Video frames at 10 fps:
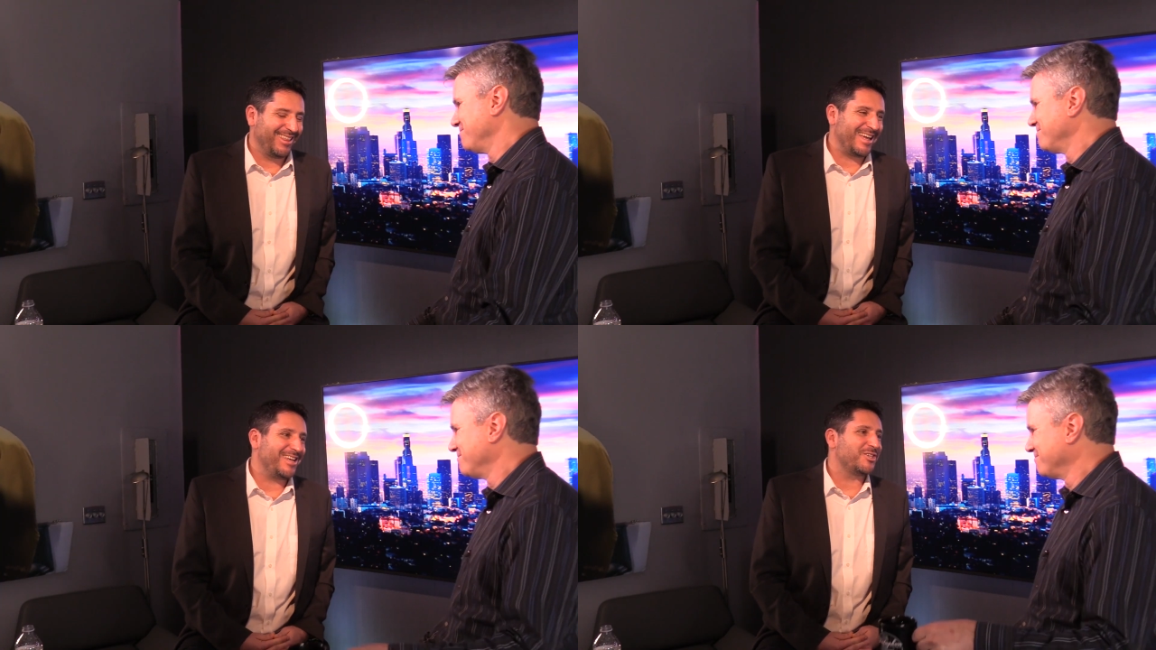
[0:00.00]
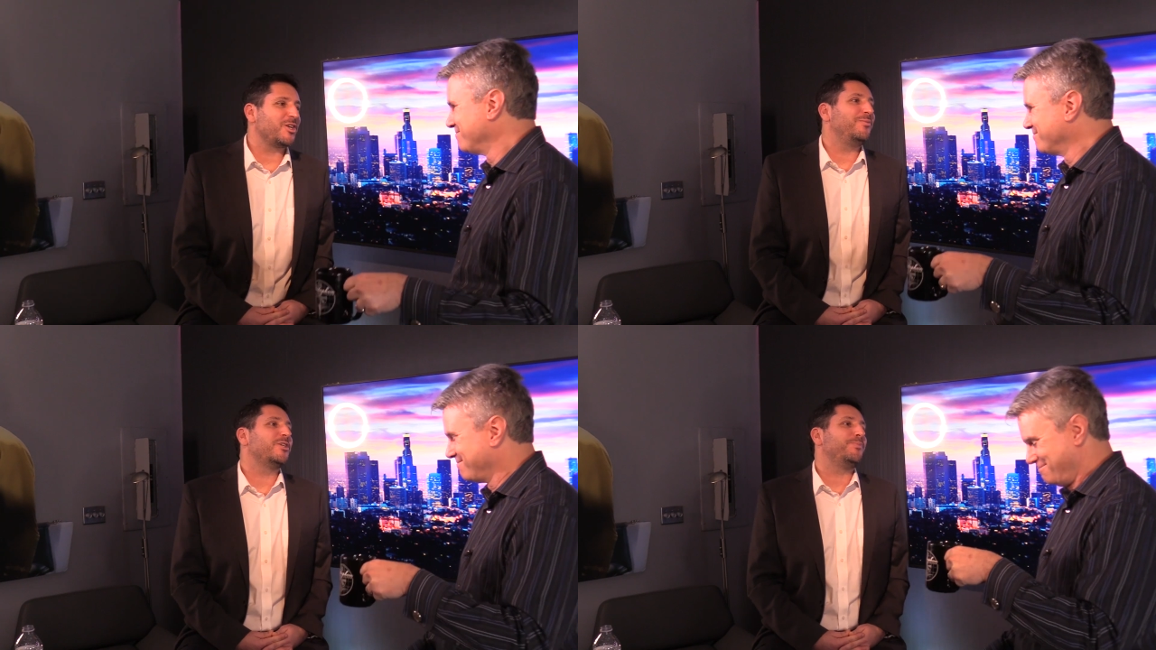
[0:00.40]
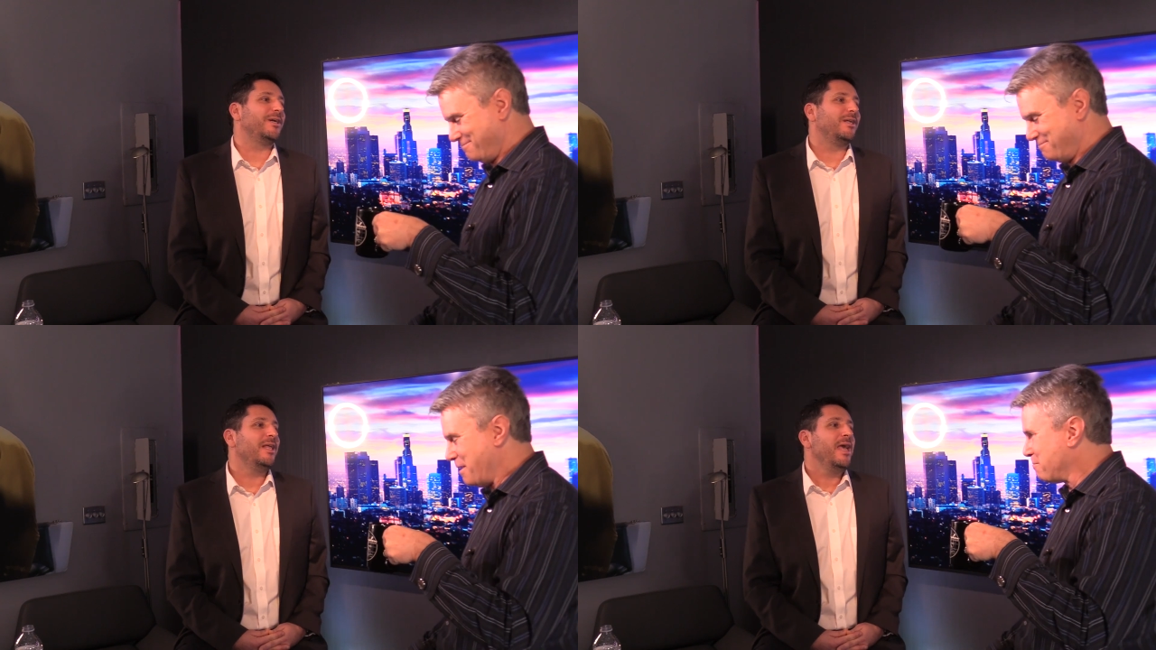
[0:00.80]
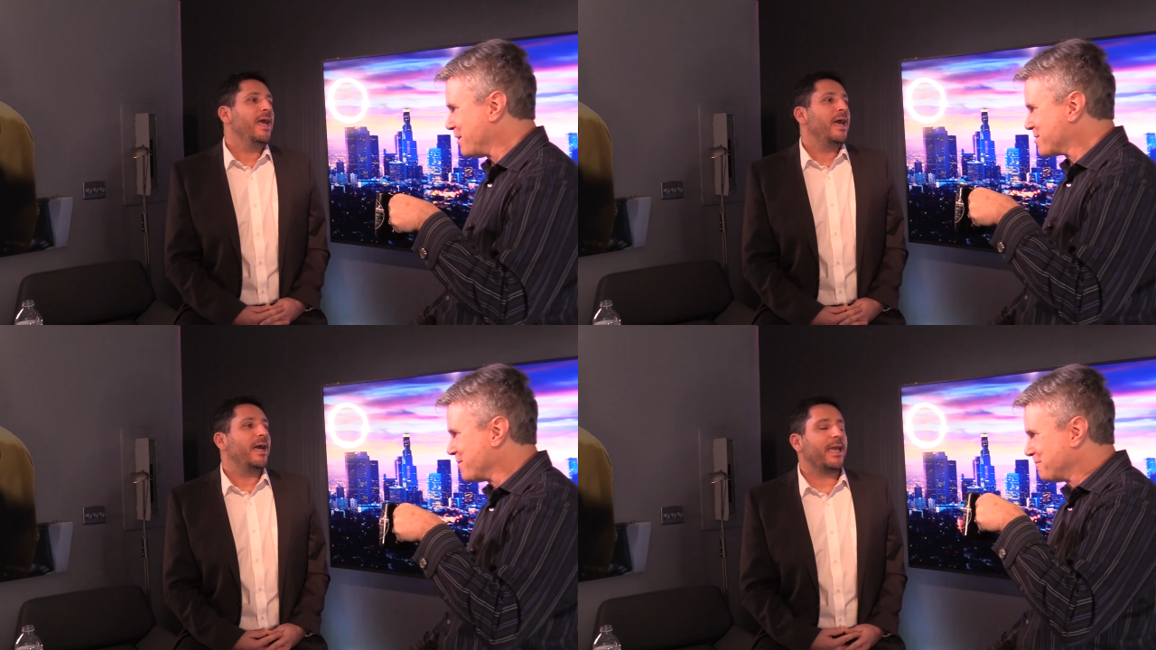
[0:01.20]
Speaker 1: Thank you so much, Bill. My
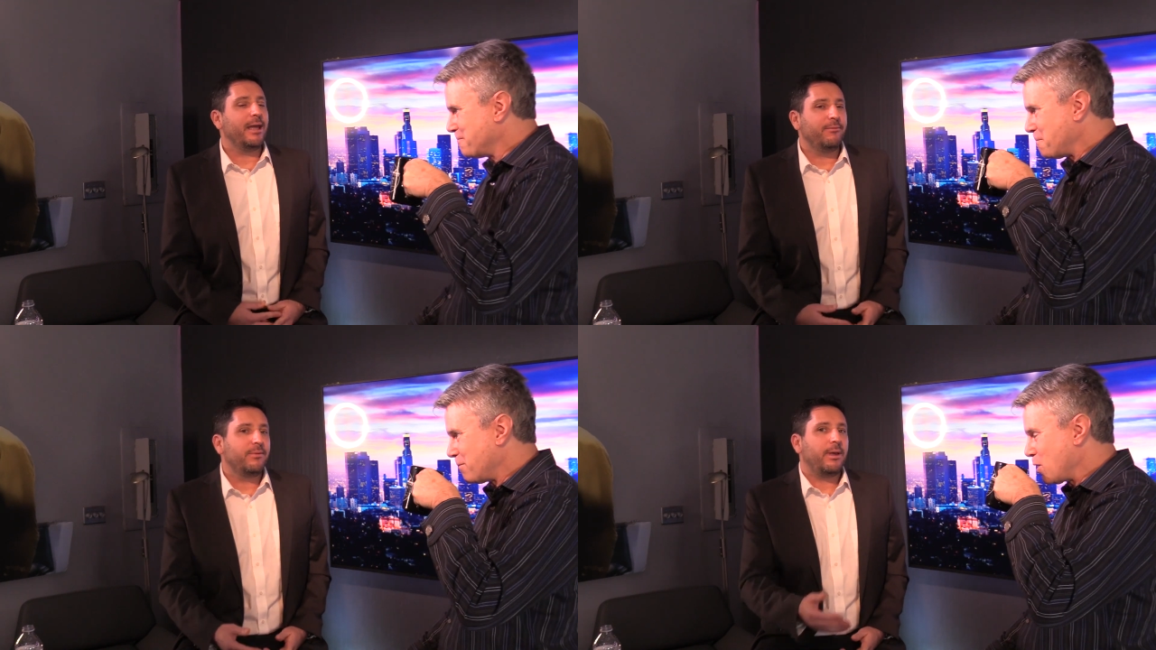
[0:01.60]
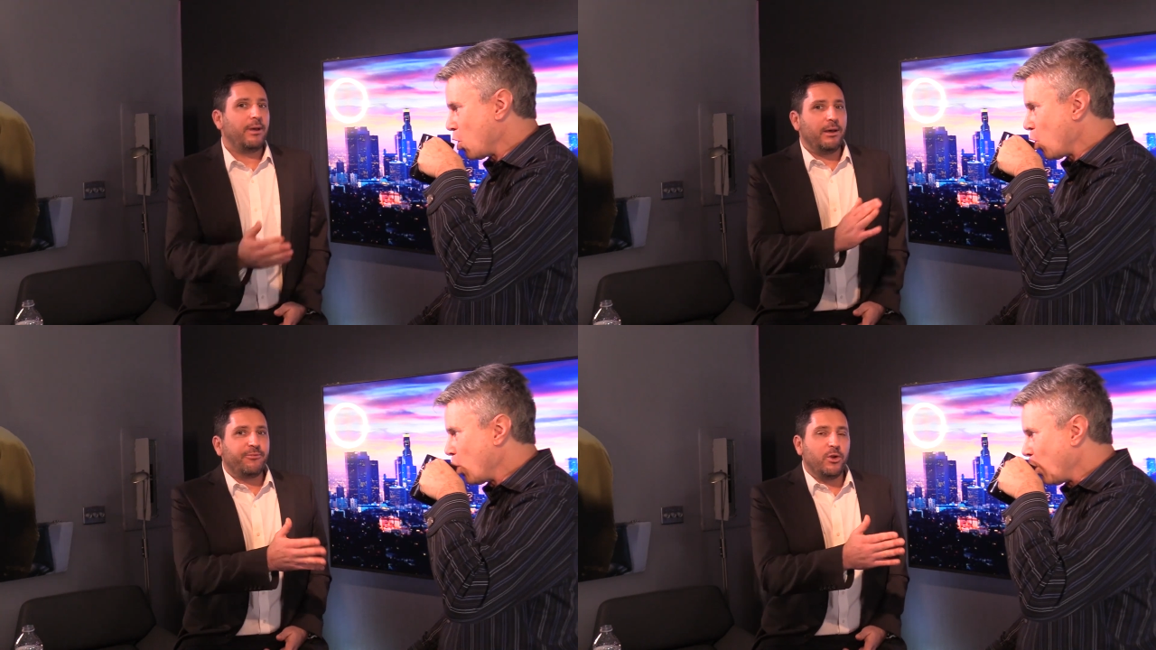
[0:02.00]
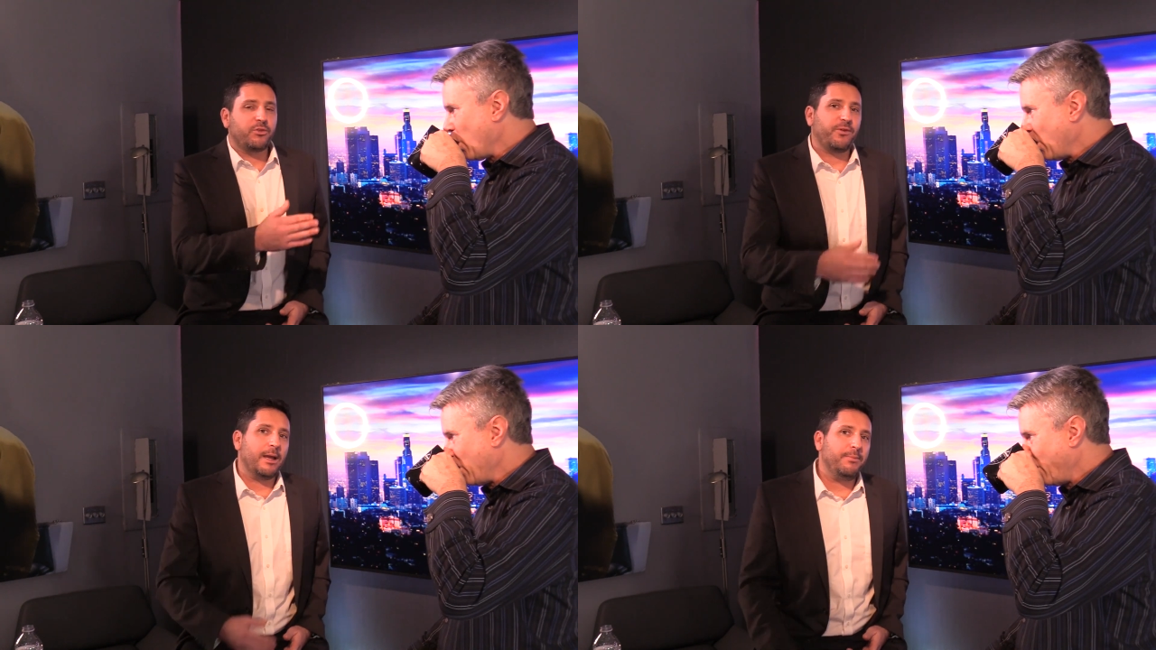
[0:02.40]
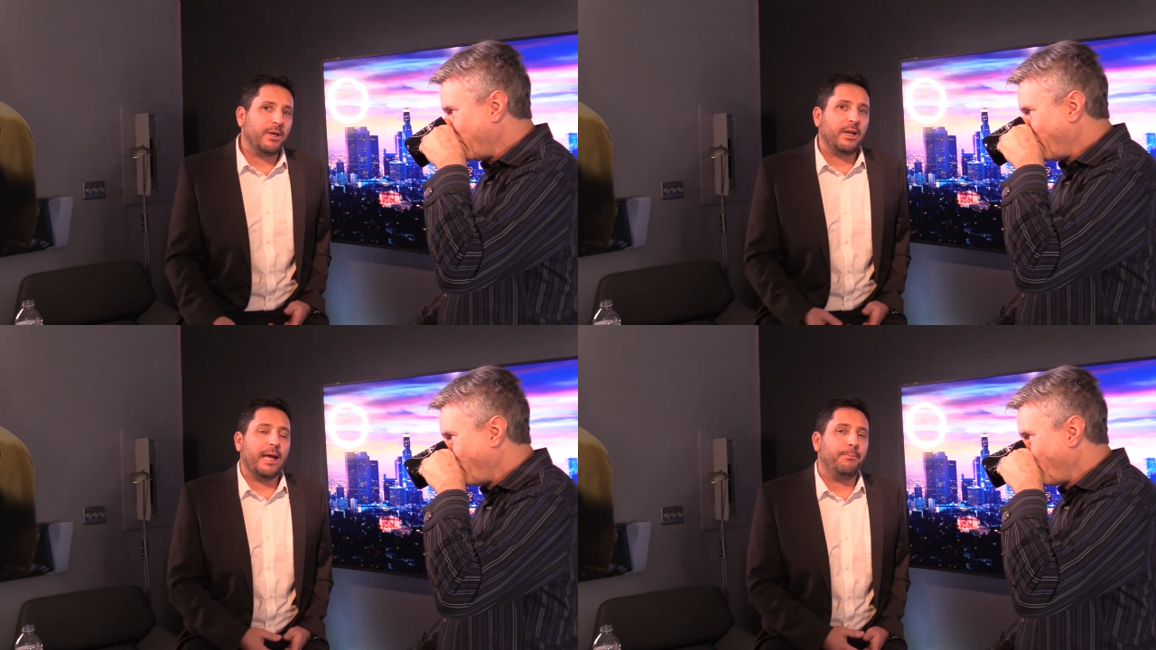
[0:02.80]
pleasure. Again, uh, folks,
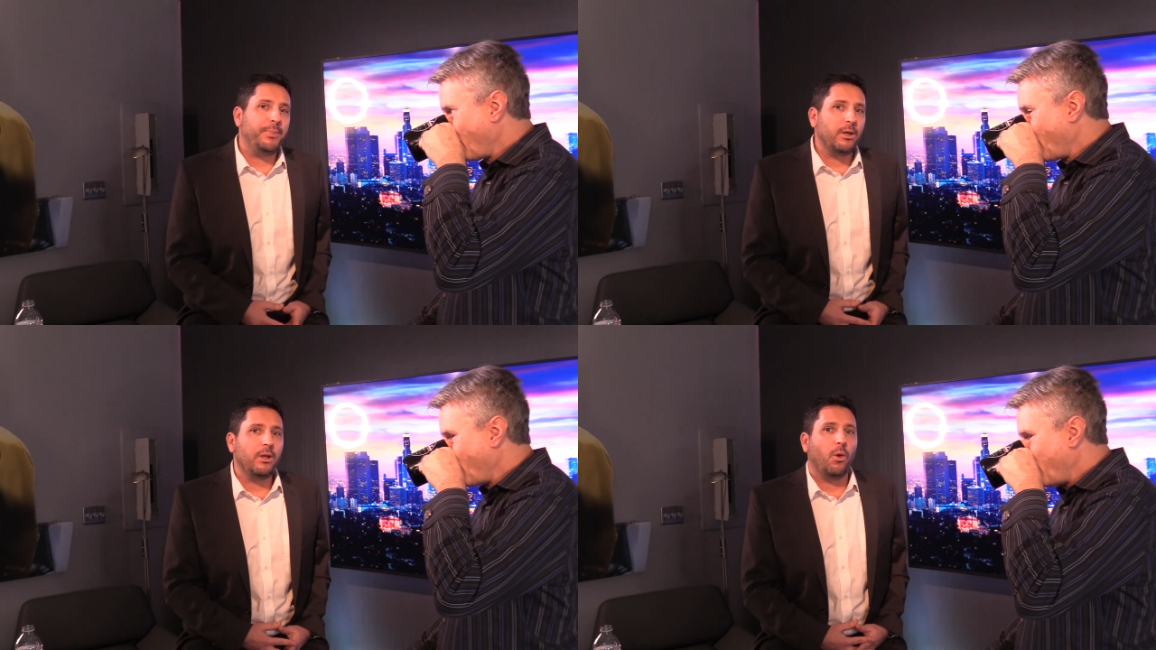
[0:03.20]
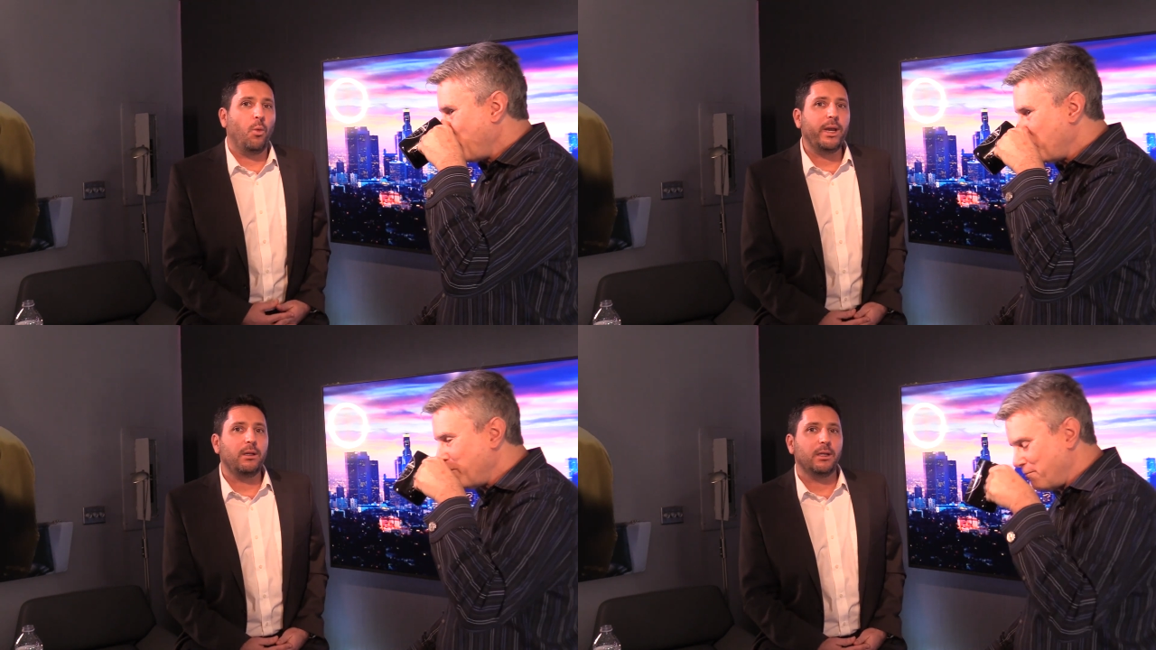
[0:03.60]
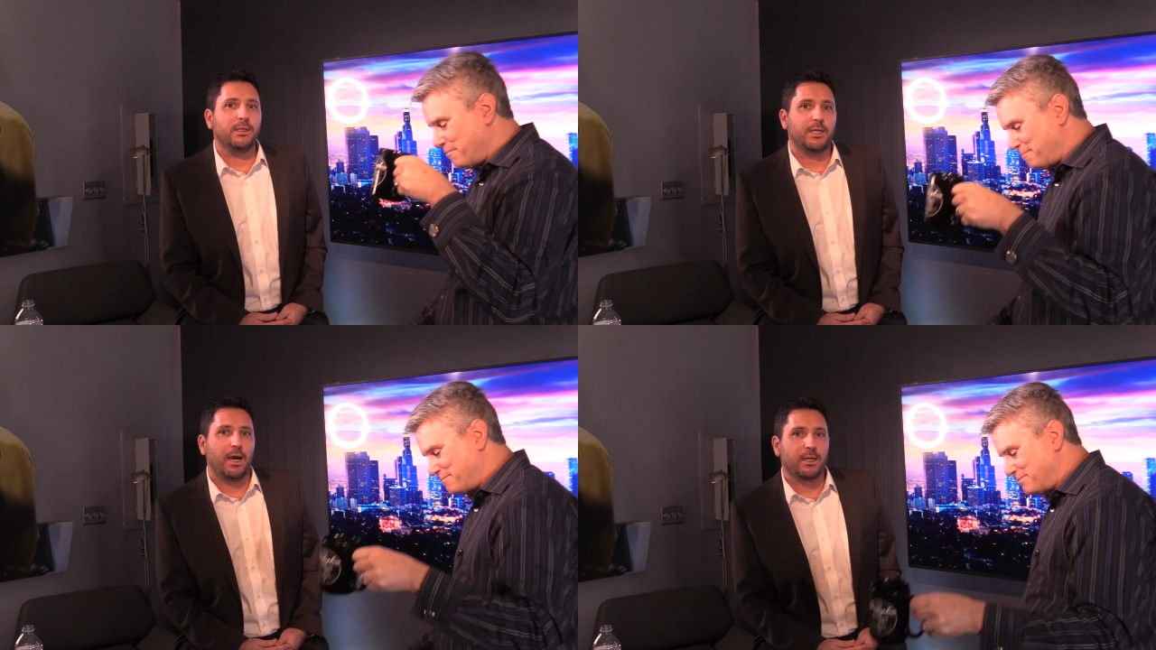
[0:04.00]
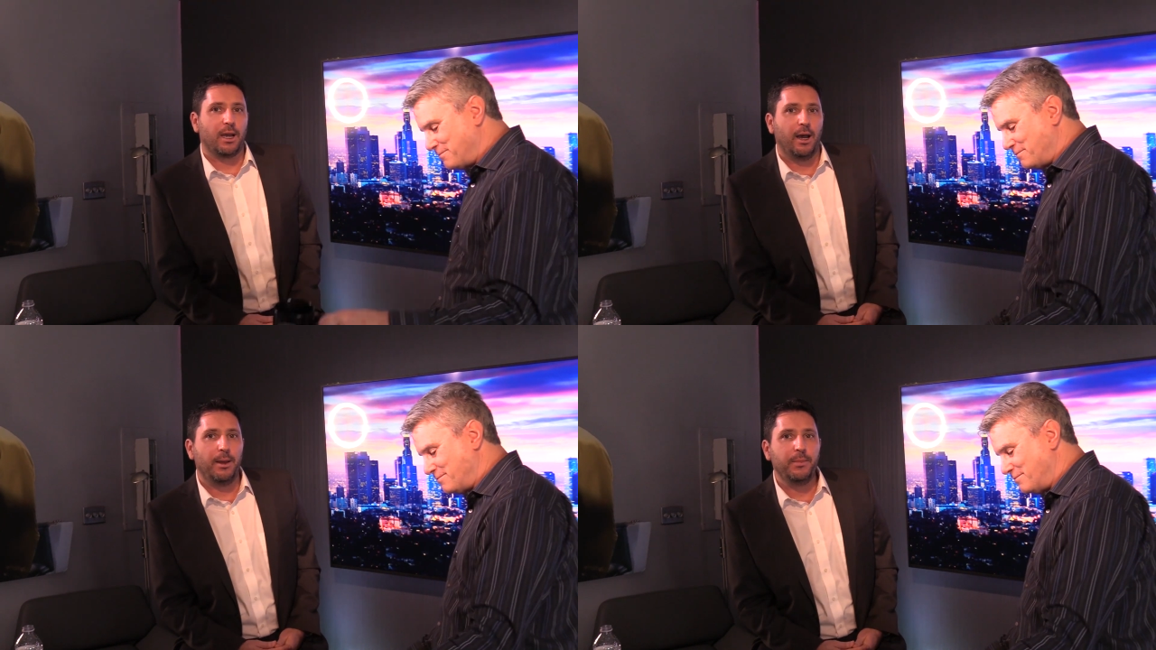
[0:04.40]
find Bill at
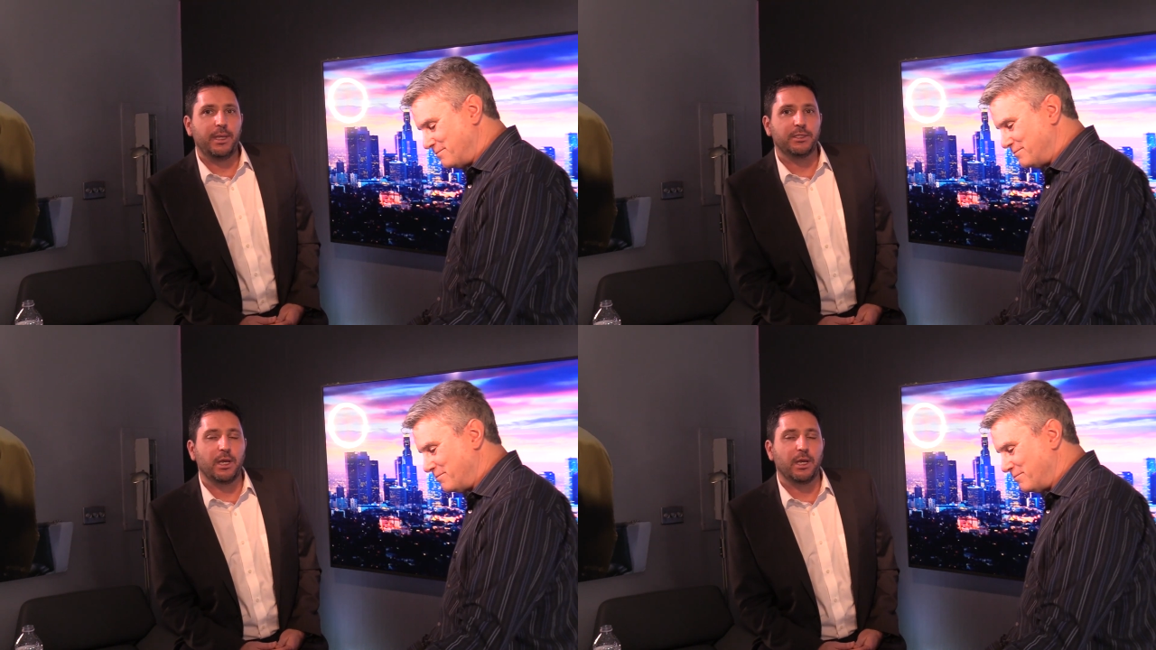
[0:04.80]
billwhittle.com.